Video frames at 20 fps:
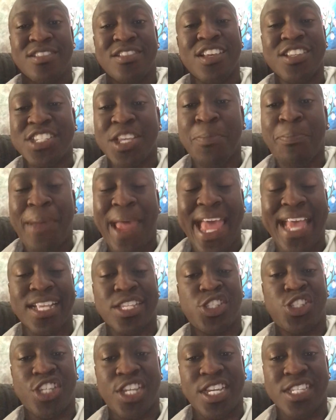Does he
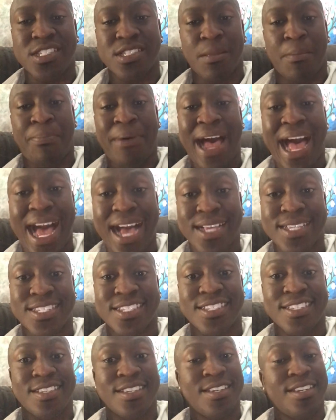bang G's in the
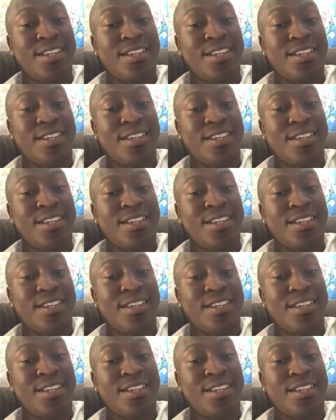box?